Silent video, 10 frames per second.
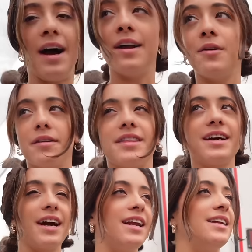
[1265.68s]
I don't
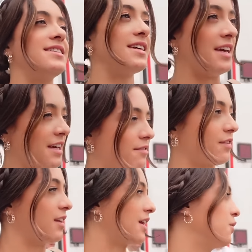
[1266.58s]
think I need to eat for
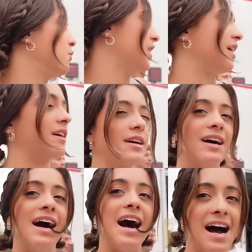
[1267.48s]
like a week.
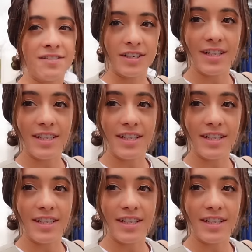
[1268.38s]
After